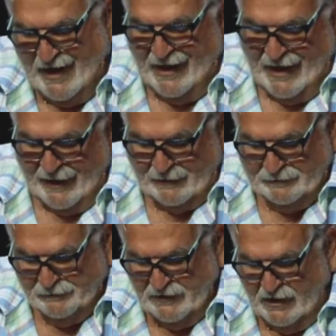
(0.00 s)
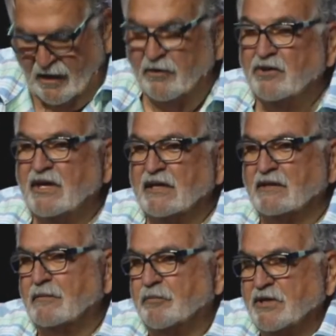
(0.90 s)
anyhow, you know, you
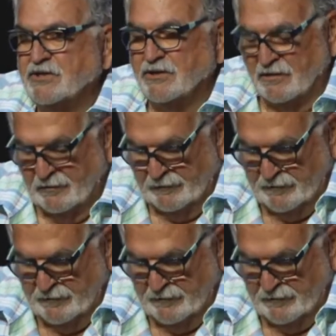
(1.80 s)
get the picture.